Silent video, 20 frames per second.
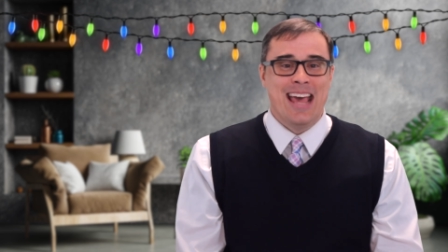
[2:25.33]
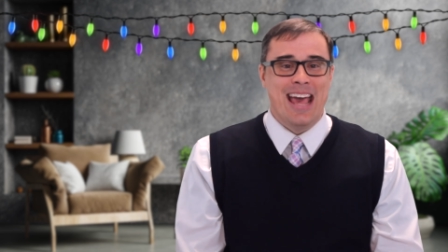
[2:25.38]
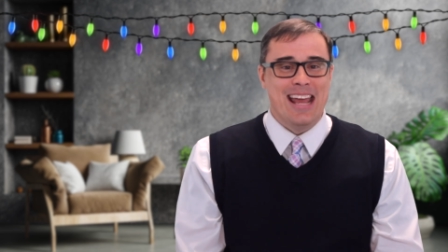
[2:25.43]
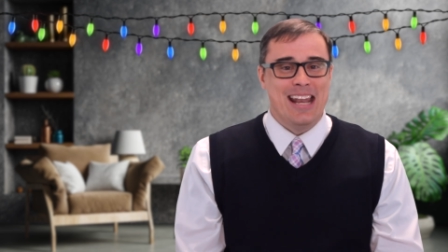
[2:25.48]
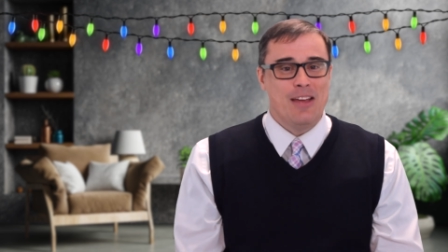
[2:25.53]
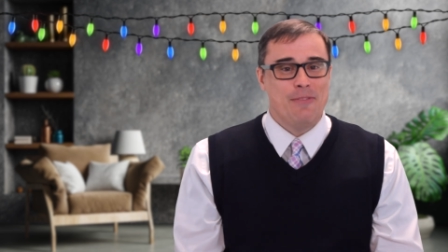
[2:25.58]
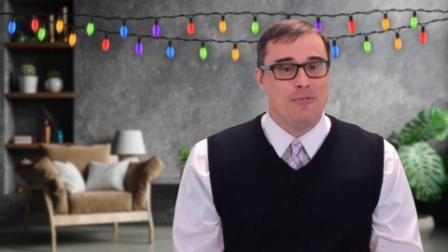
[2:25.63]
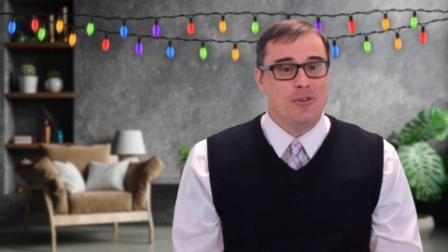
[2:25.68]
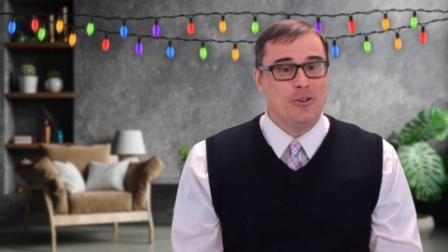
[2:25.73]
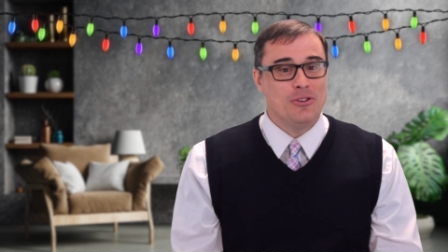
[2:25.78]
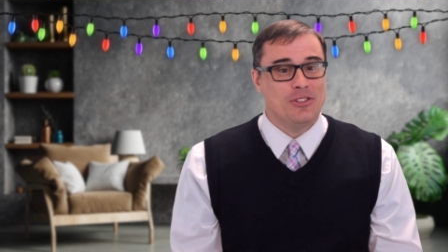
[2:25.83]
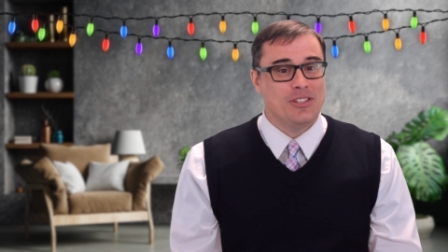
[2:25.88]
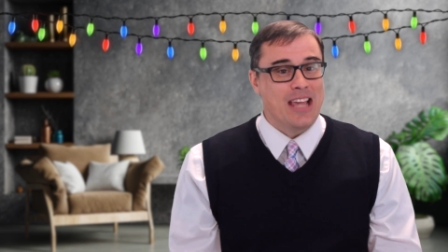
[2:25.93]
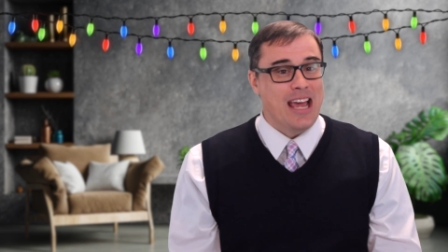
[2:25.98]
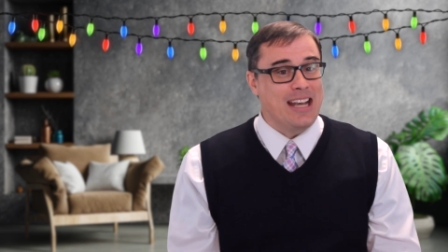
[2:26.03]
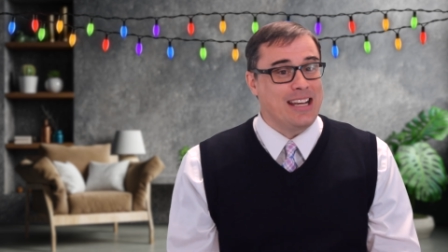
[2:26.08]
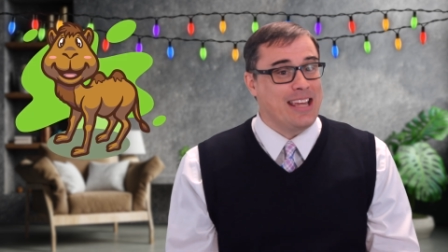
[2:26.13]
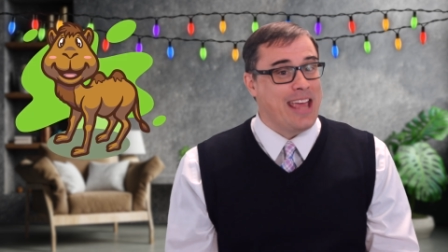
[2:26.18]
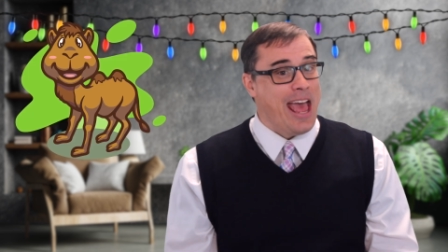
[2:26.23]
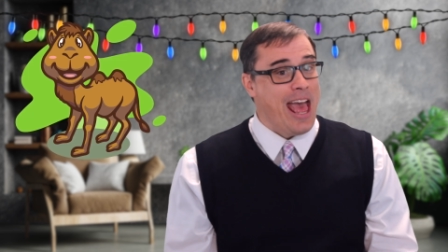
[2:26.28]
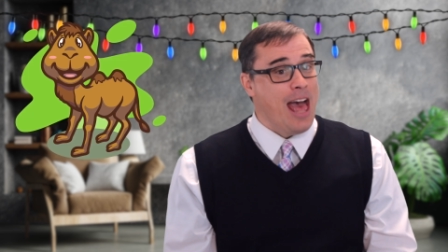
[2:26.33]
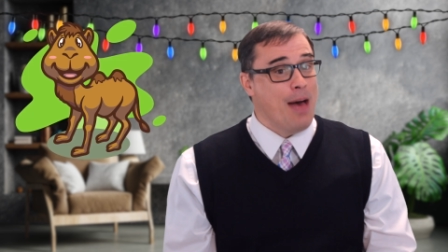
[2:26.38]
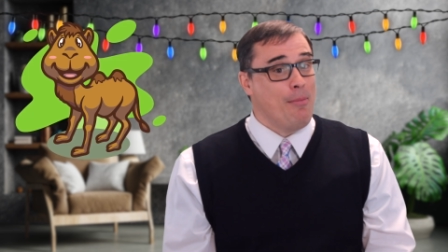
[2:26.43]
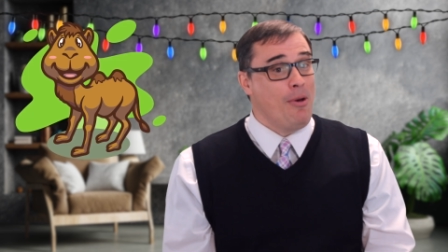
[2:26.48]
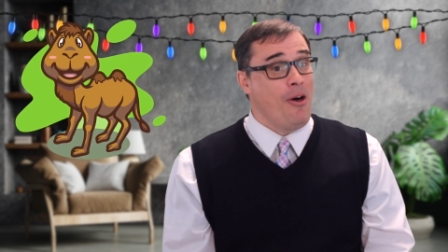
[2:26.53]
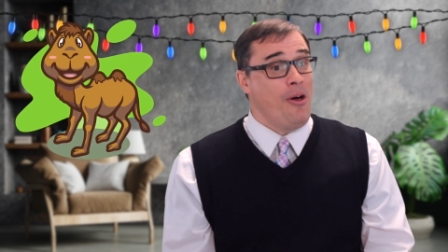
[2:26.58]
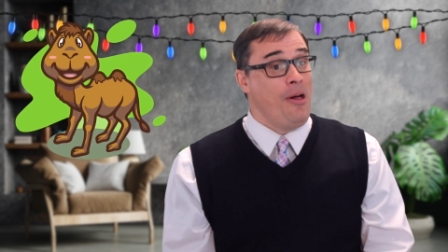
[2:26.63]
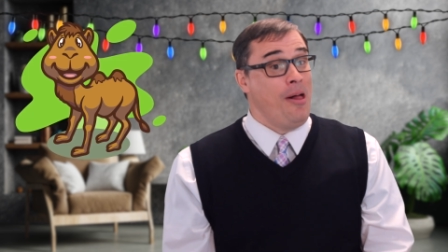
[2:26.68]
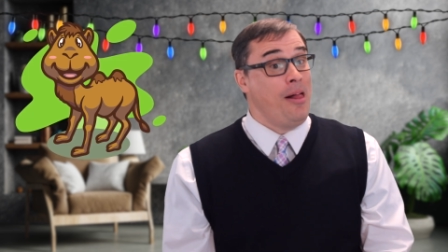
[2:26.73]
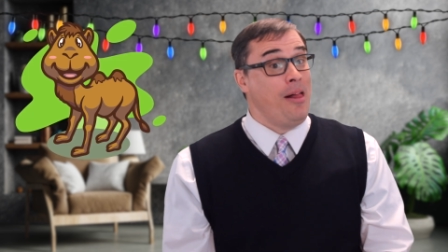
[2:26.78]
And if you said
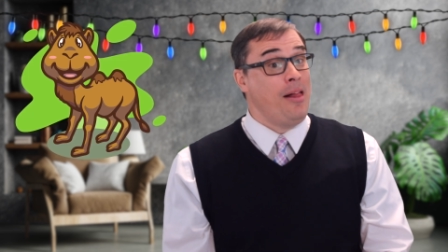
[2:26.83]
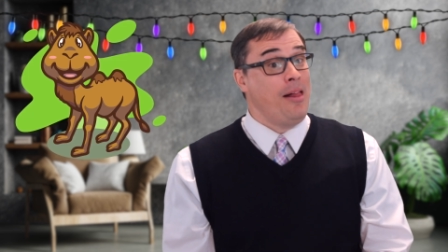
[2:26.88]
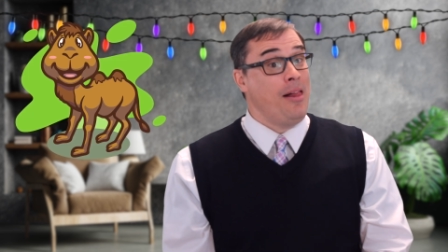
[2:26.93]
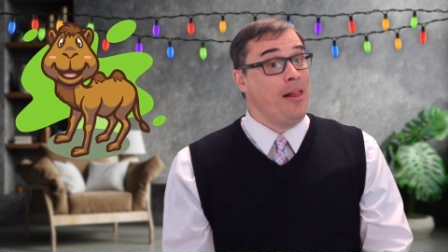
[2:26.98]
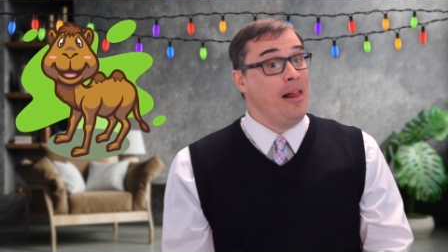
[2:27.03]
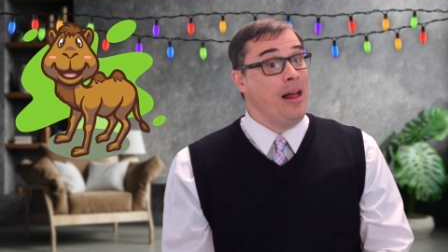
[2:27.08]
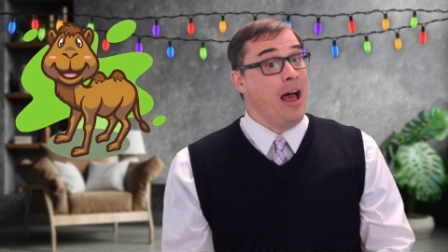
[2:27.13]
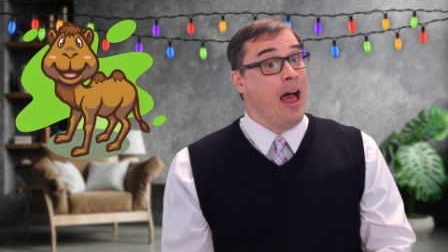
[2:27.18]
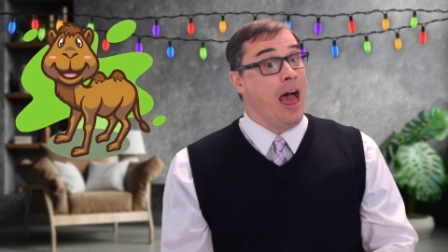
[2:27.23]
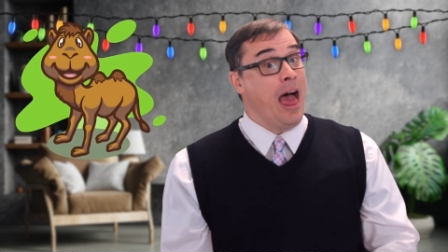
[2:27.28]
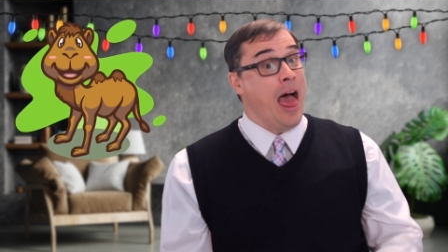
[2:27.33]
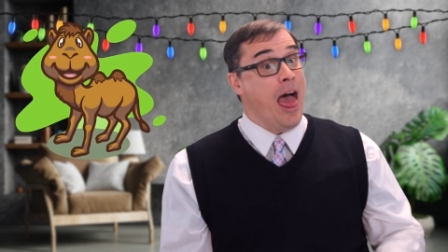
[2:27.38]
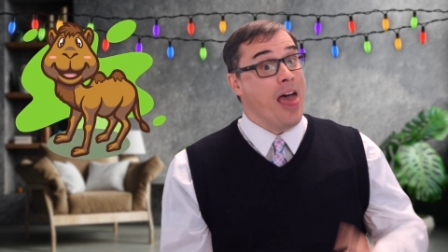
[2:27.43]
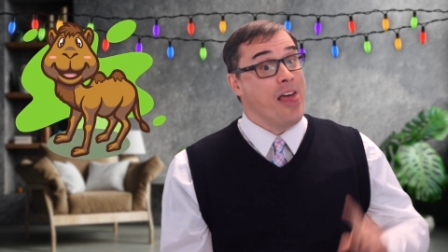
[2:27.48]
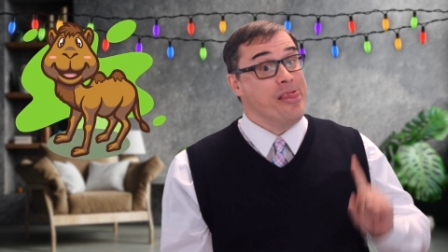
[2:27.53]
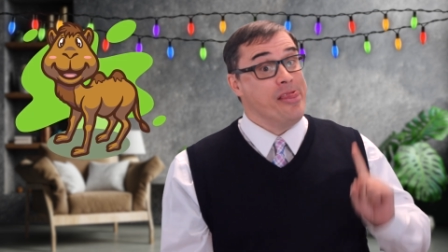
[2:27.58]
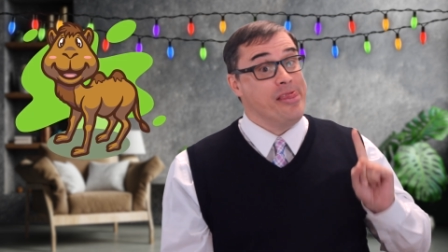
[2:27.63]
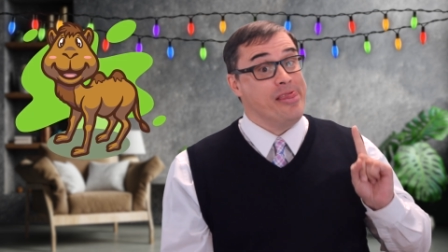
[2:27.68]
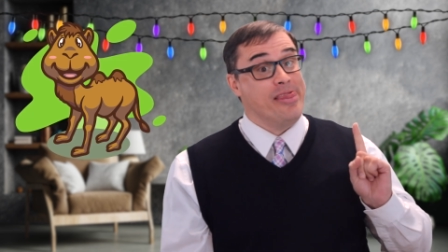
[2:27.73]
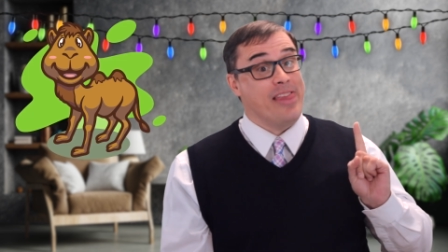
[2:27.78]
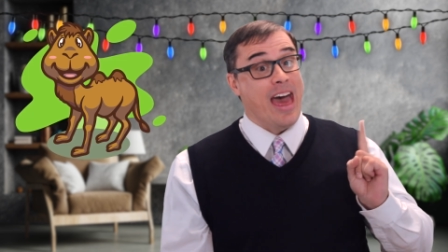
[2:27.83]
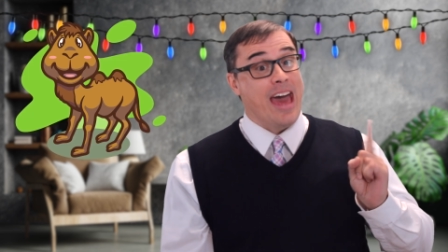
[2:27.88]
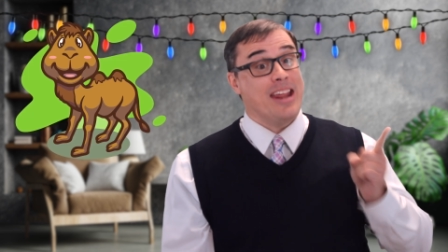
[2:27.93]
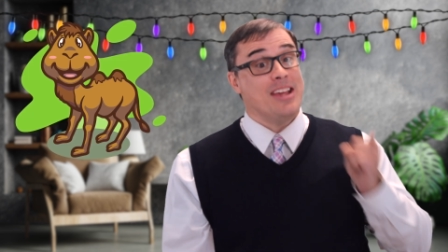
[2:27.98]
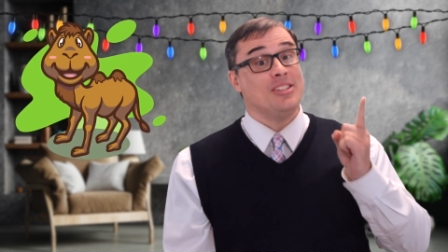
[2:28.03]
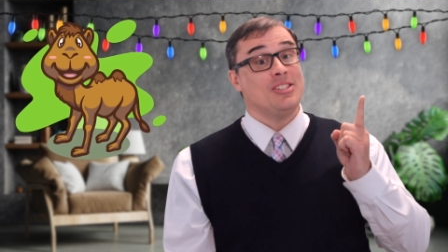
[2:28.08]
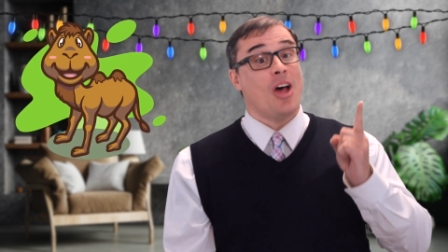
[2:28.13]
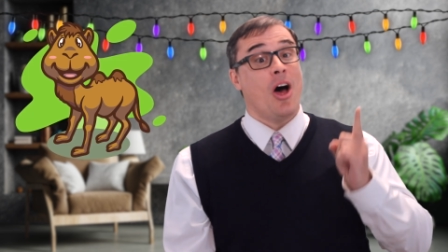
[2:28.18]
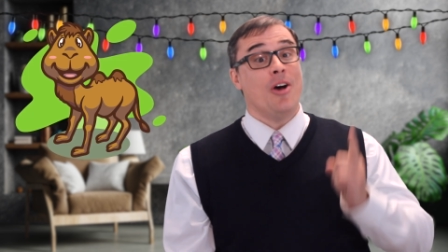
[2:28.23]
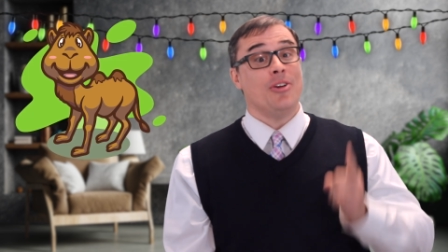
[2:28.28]
camel, that
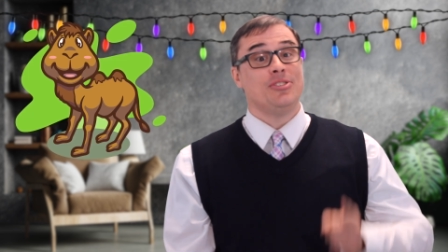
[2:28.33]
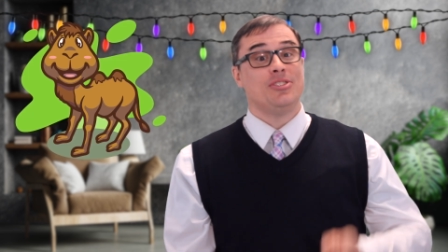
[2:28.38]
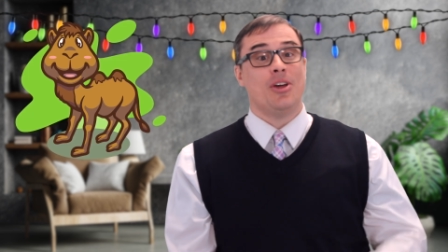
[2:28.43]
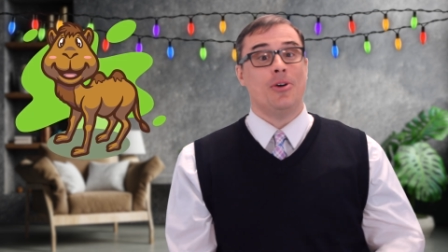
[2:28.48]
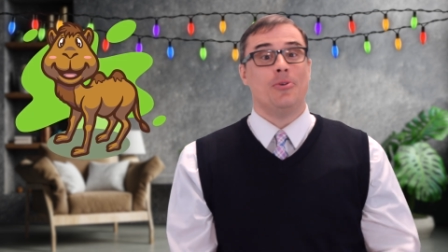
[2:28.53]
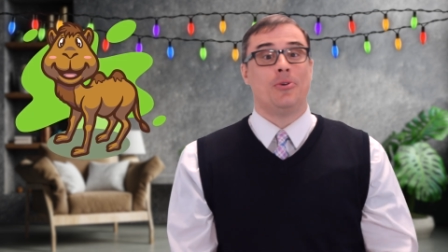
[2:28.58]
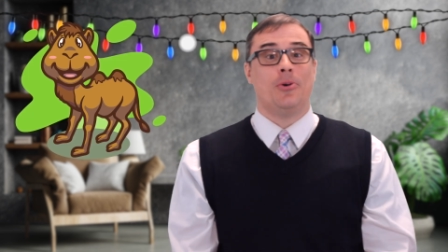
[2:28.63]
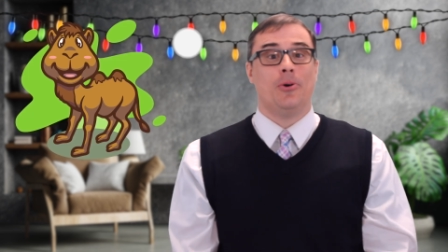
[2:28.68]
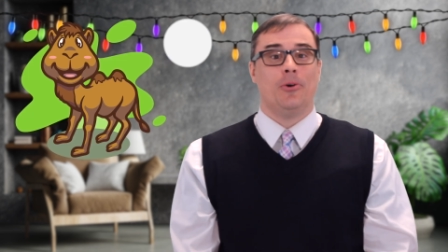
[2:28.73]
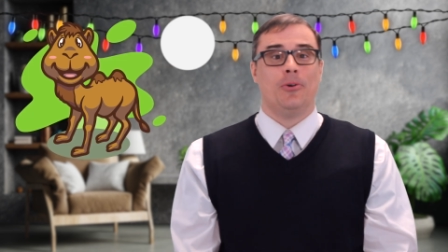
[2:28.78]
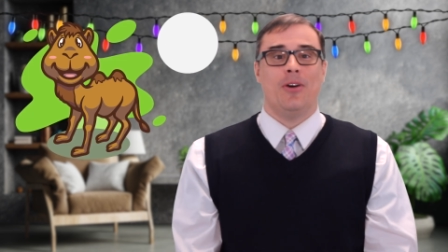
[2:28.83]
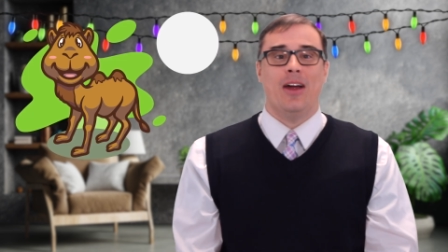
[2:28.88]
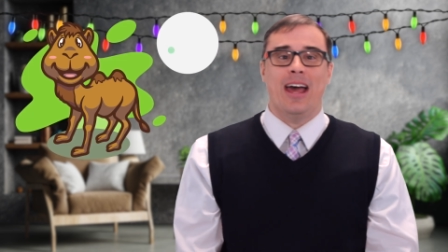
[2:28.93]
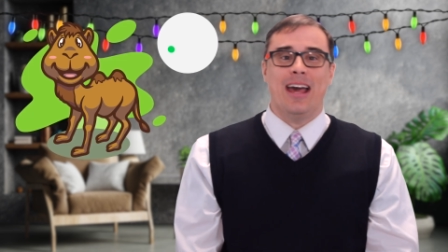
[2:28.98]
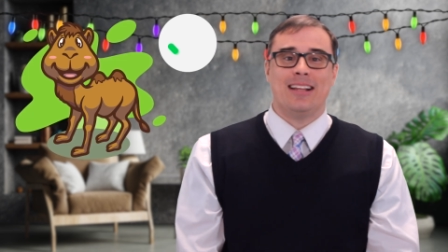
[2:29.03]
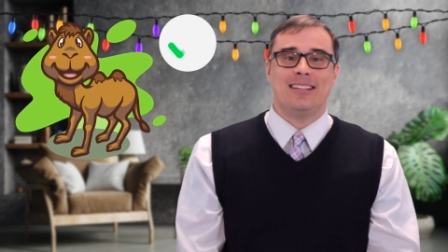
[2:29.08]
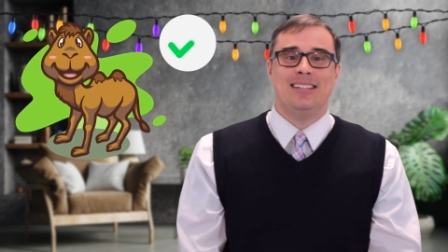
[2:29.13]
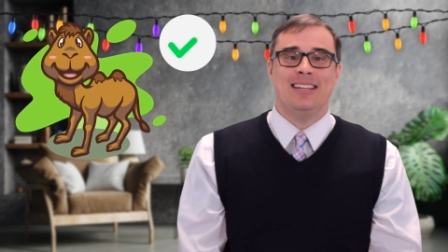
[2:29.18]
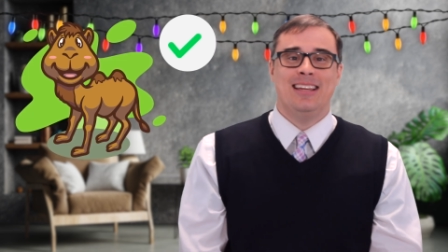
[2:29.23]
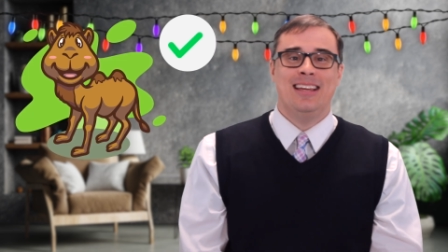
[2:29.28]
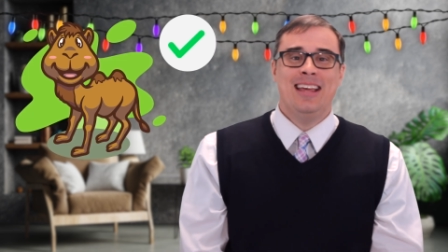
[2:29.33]
is also correct.